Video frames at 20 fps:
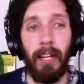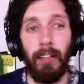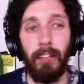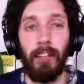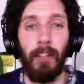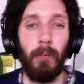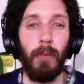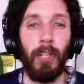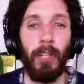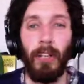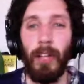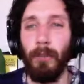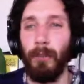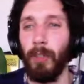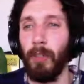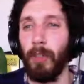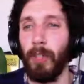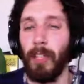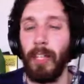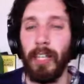Someone You
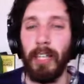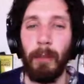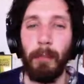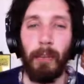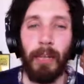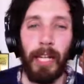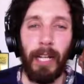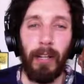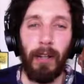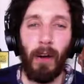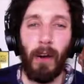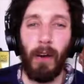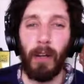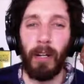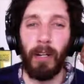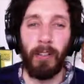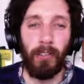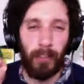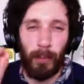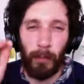Love Ukulele Play
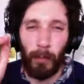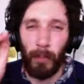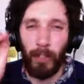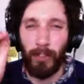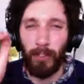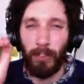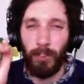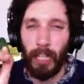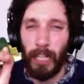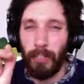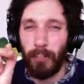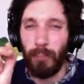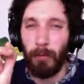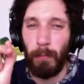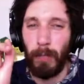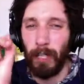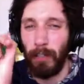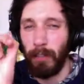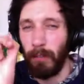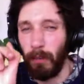Along, someone's changed
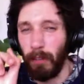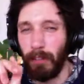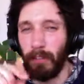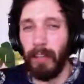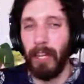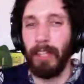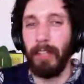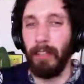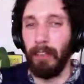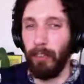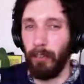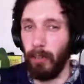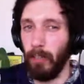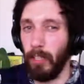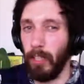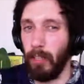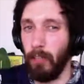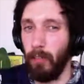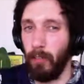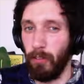the pitch of it slightly so
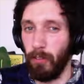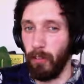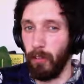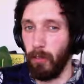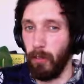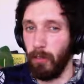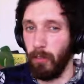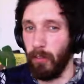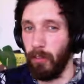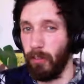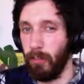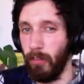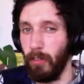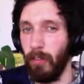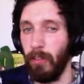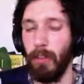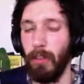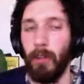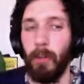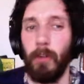you can use the chords
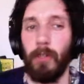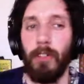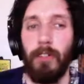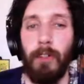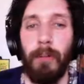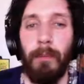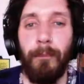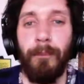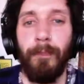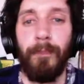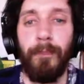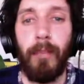that we're doing.